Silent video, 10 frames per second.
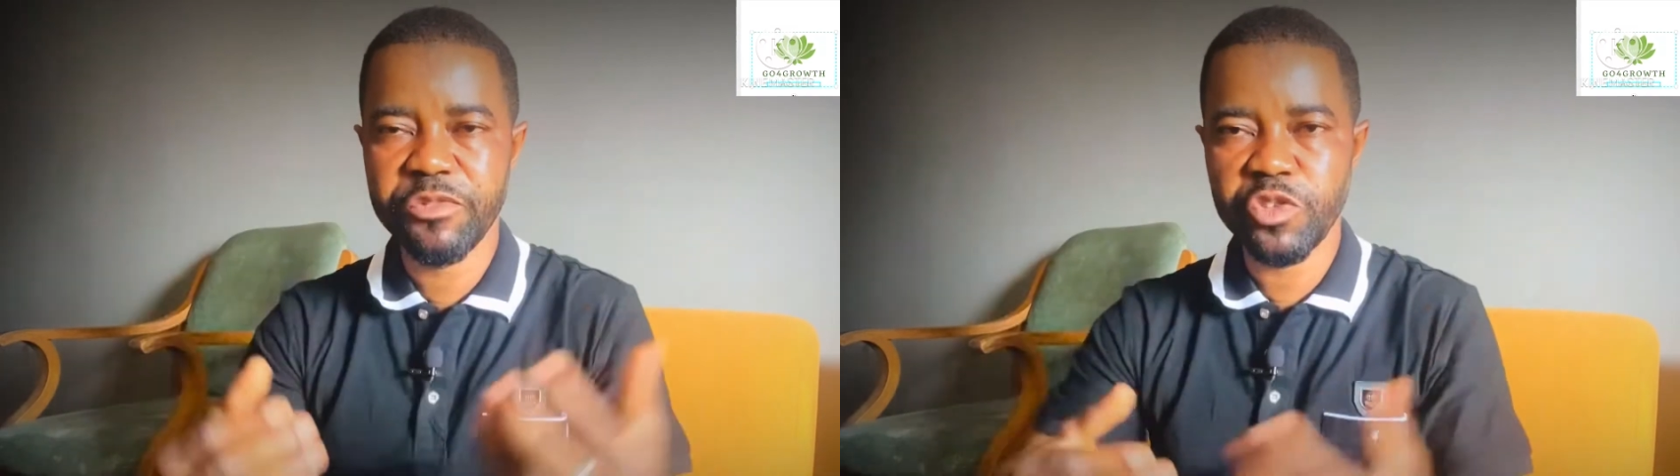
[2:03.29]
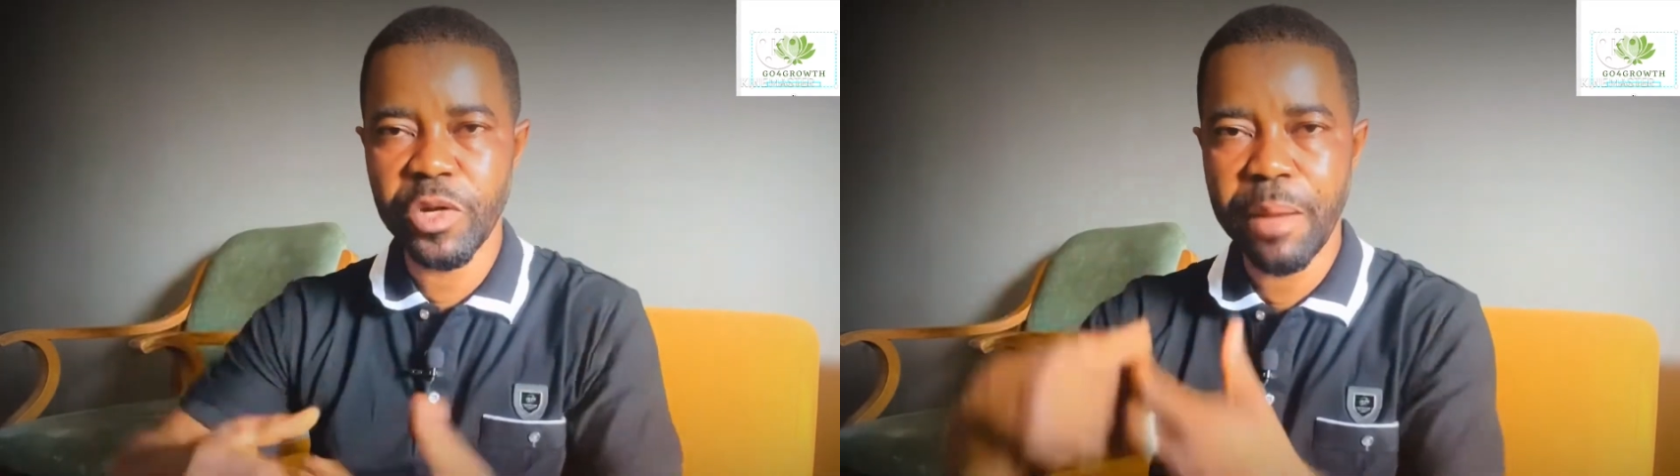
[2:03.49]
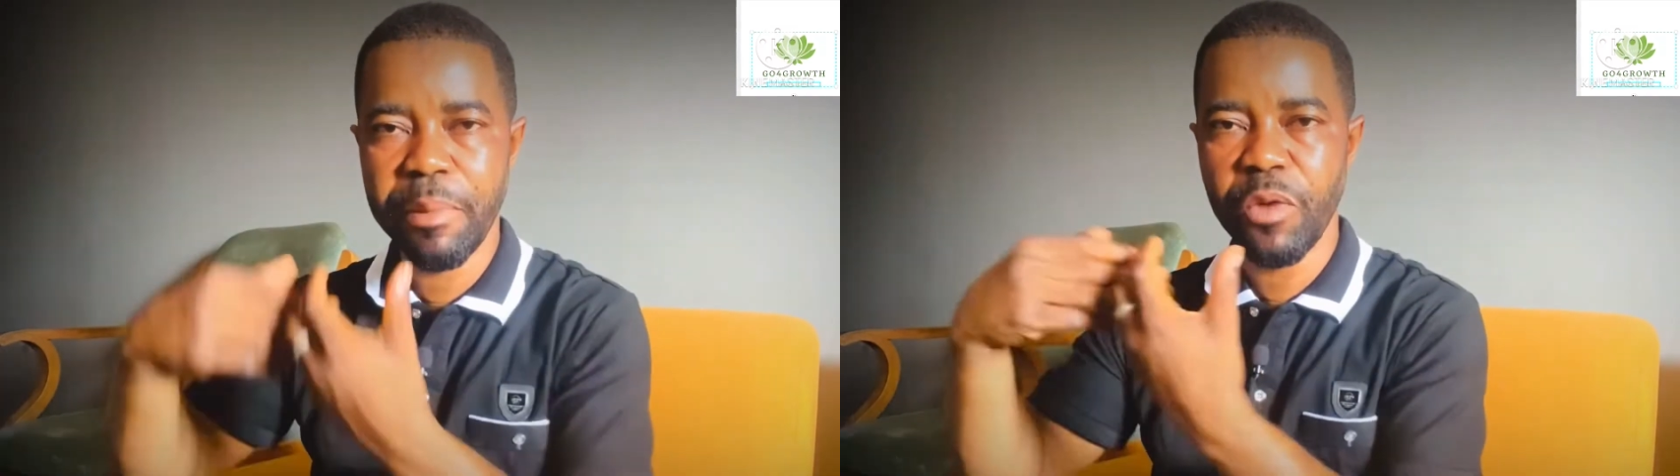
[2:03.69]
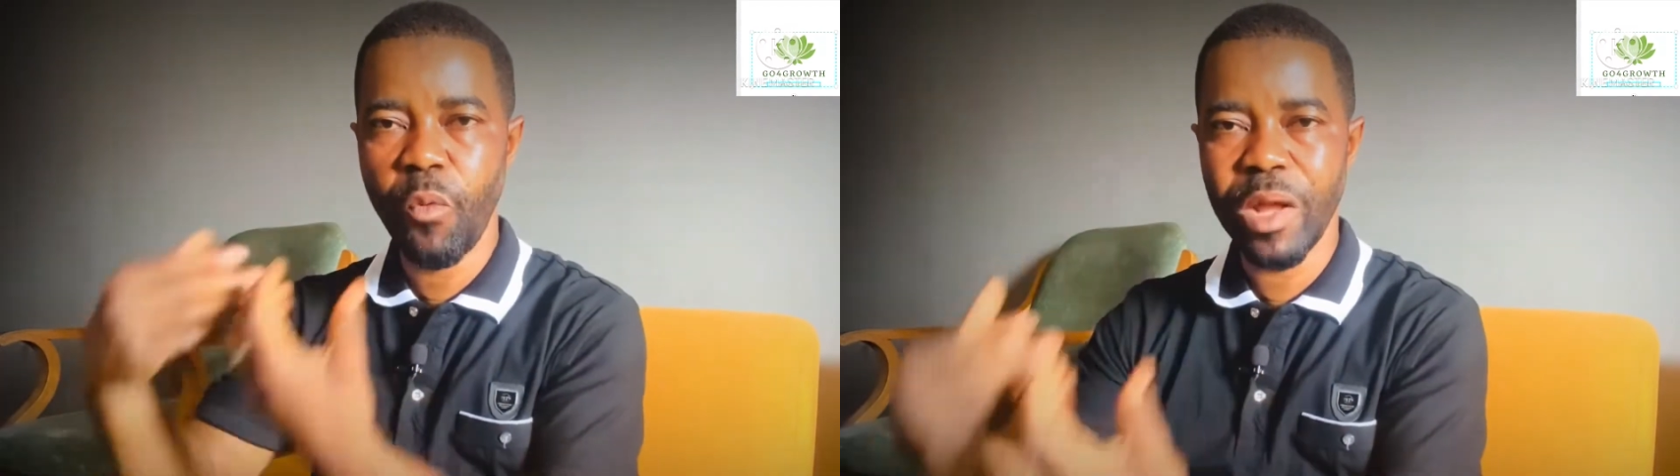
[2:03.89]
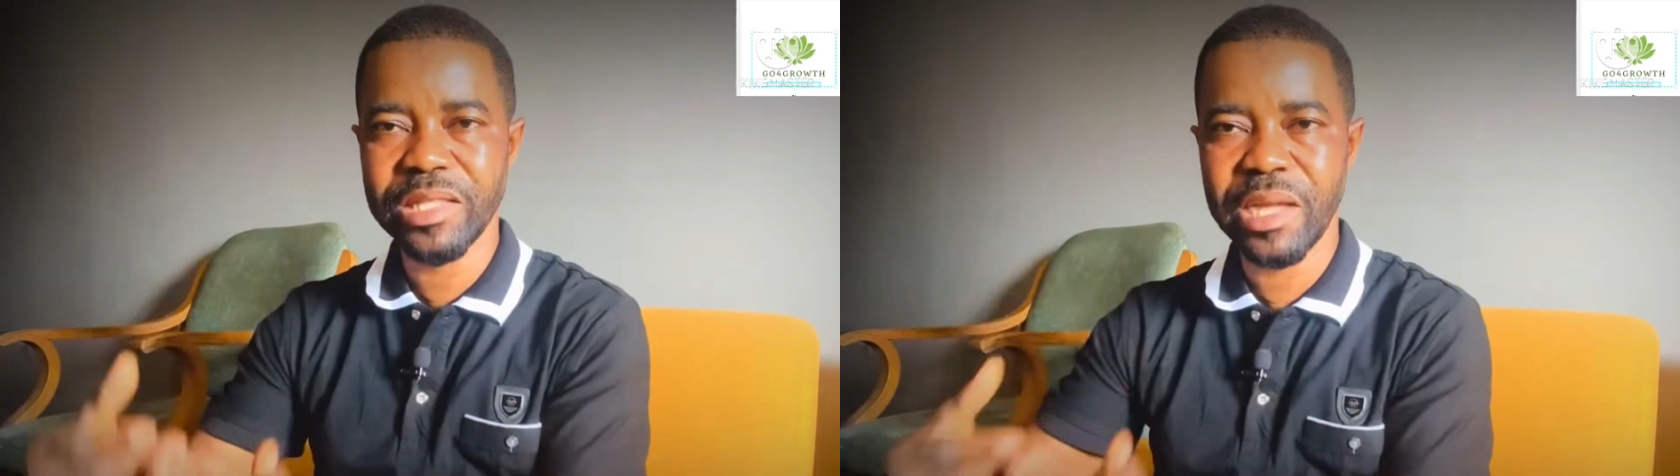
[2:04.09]
talk about
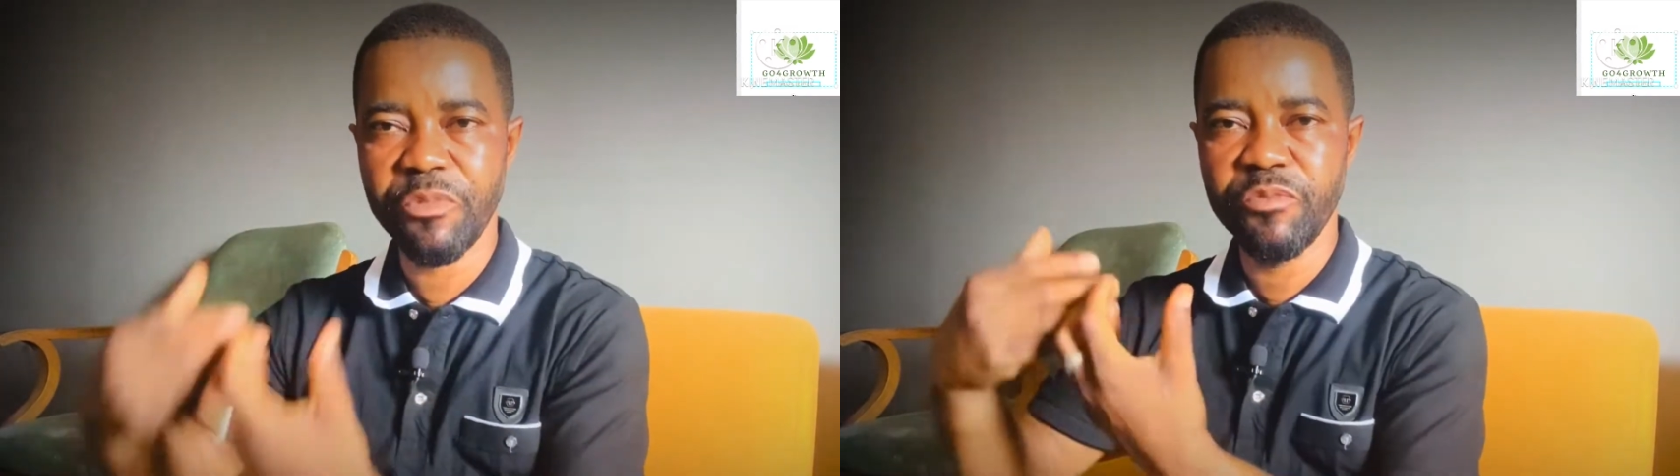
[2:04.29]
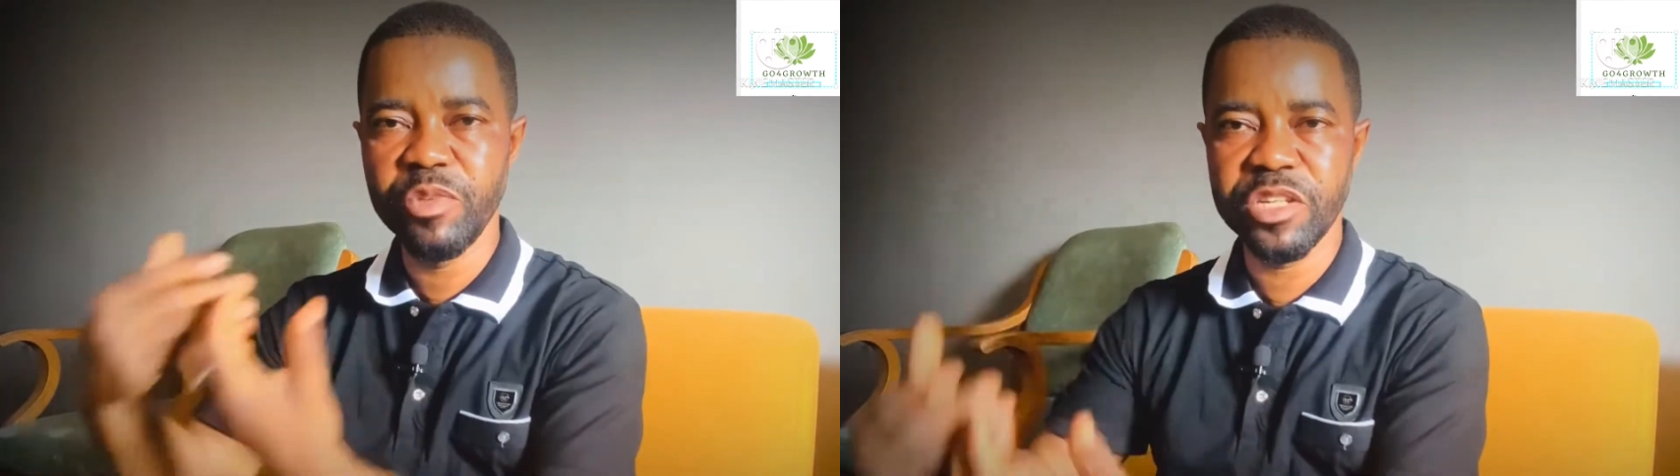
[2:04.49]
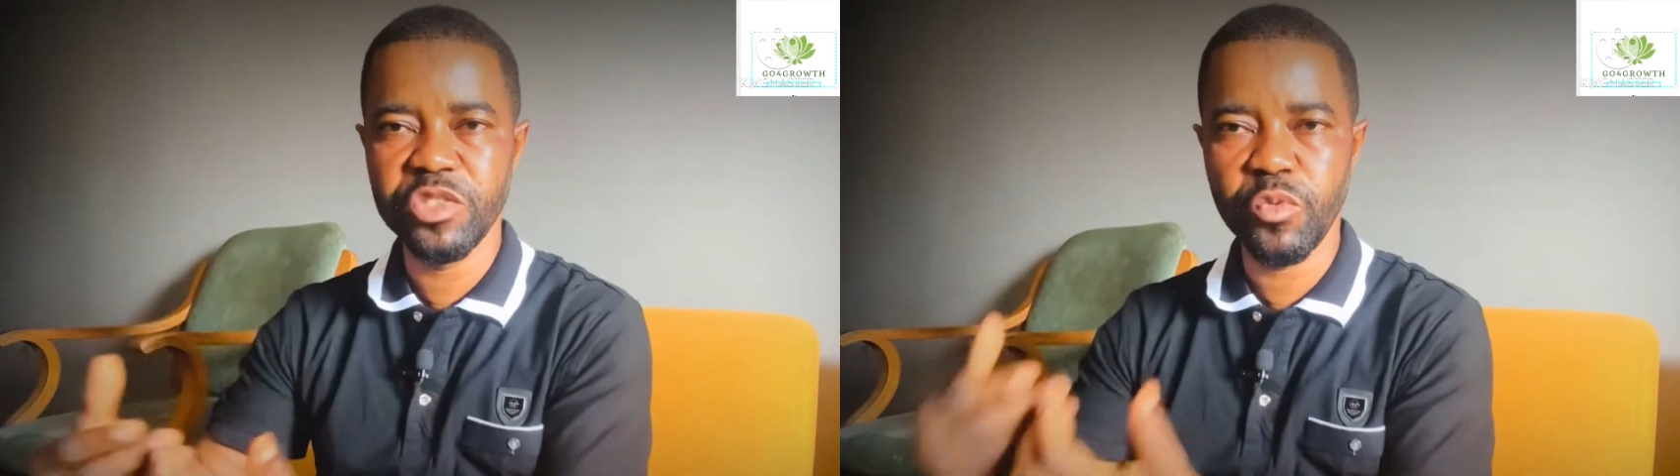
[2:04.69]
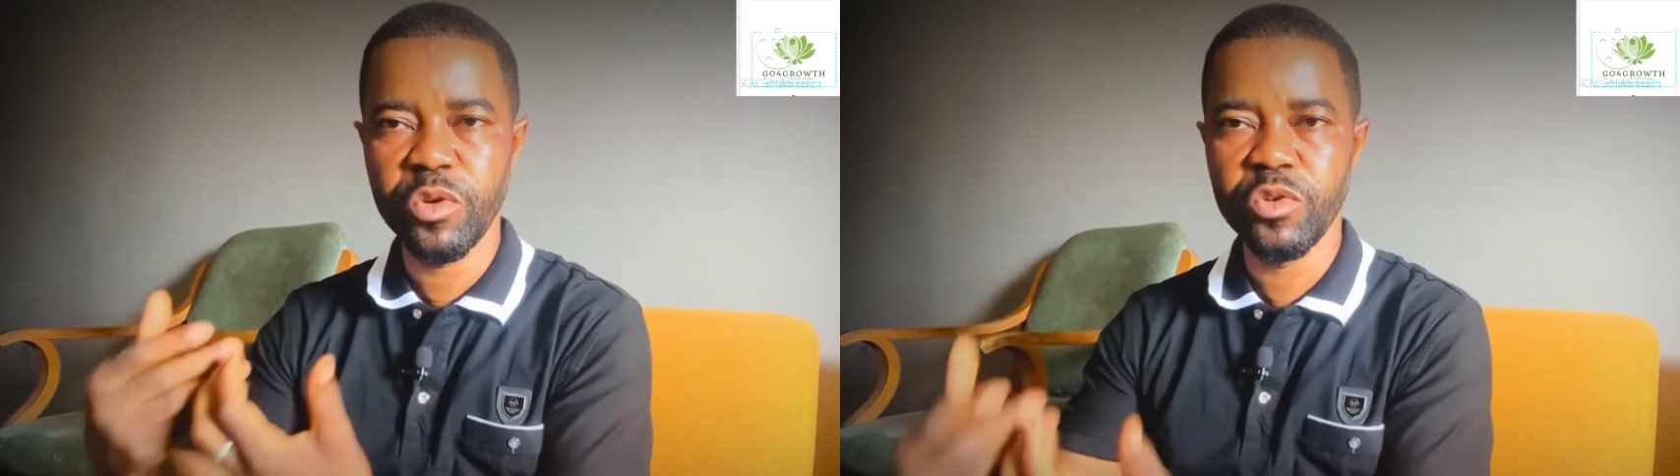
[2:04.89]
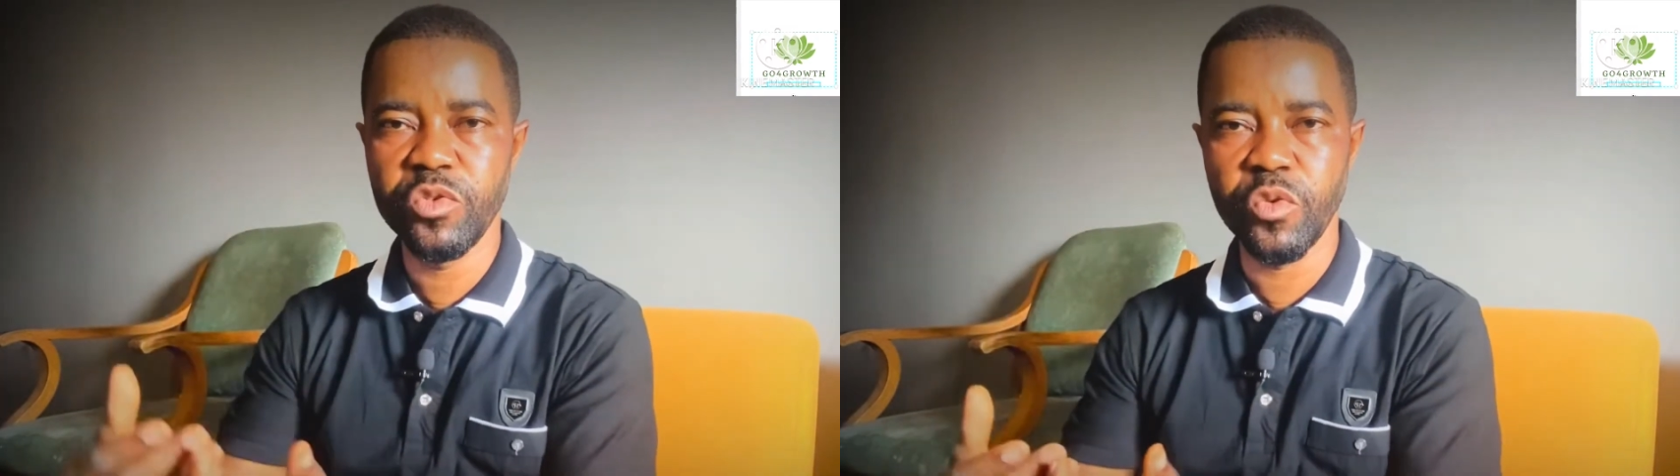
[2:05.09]
what type of business you want
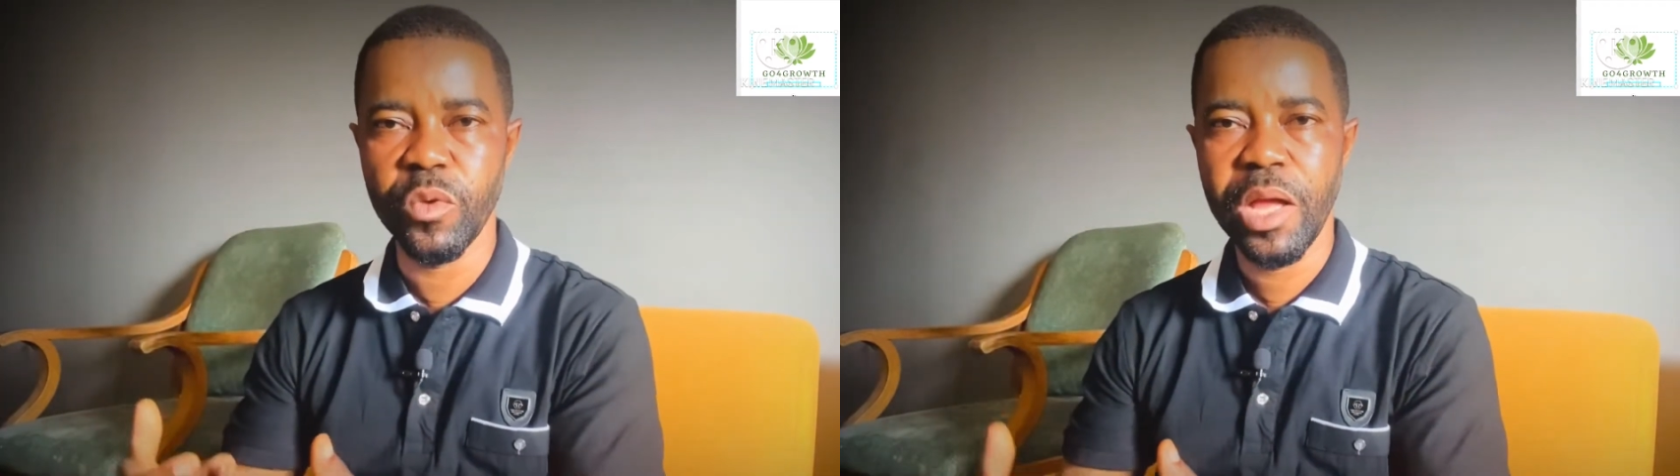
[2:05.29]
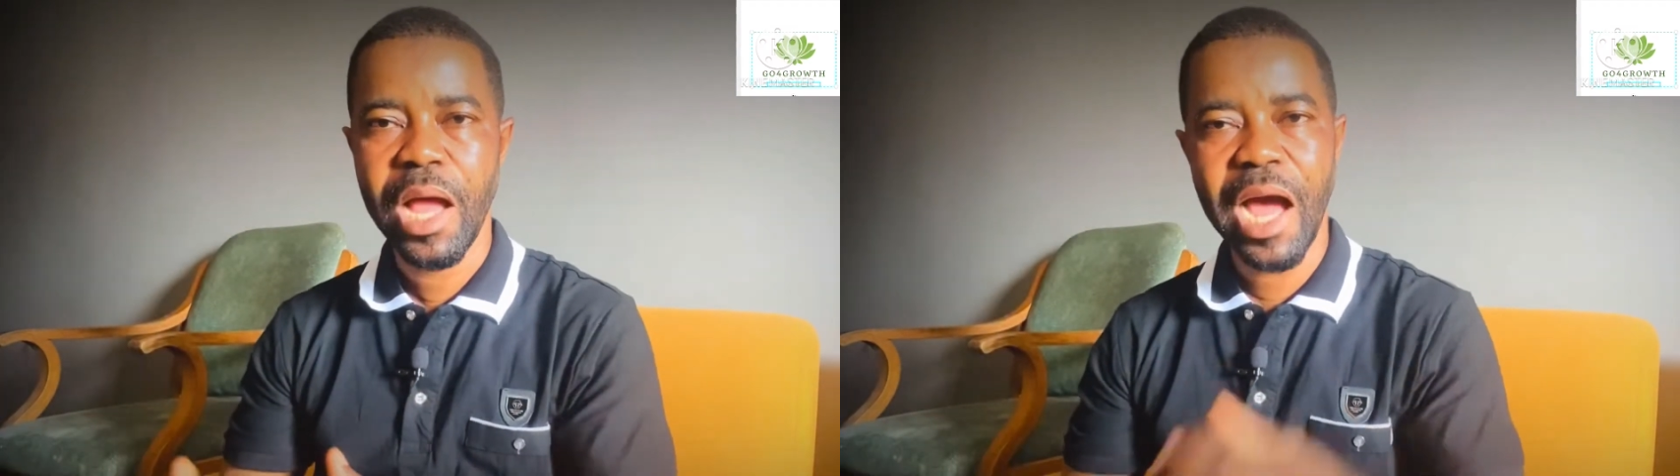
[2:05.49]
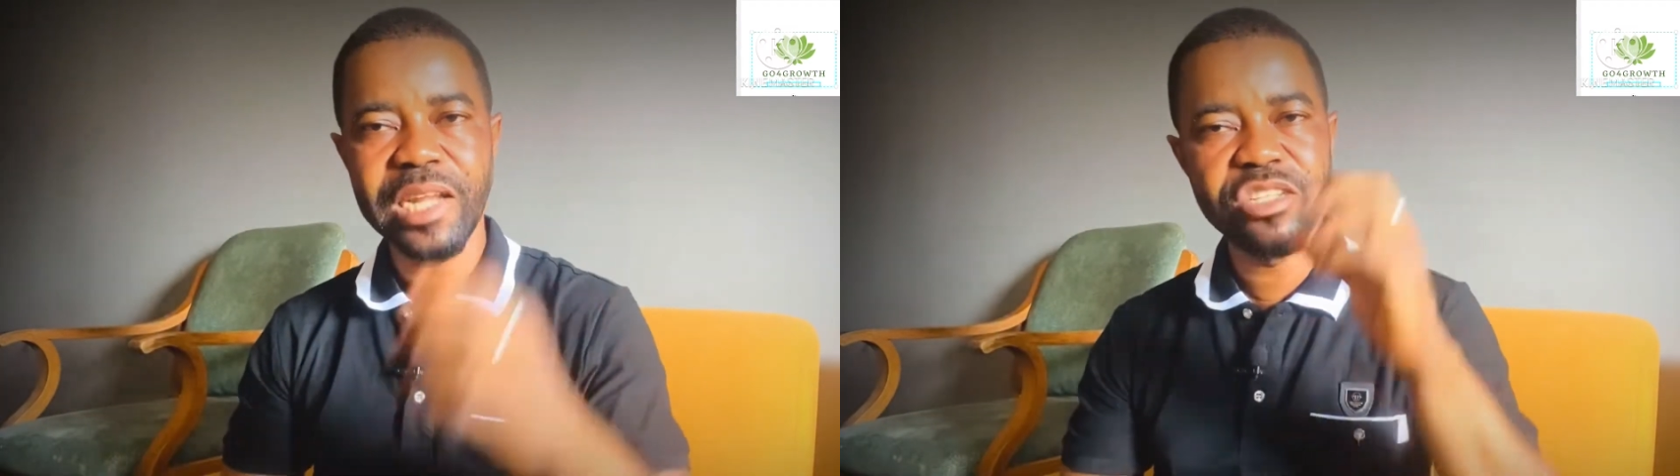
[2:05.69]
to do. At the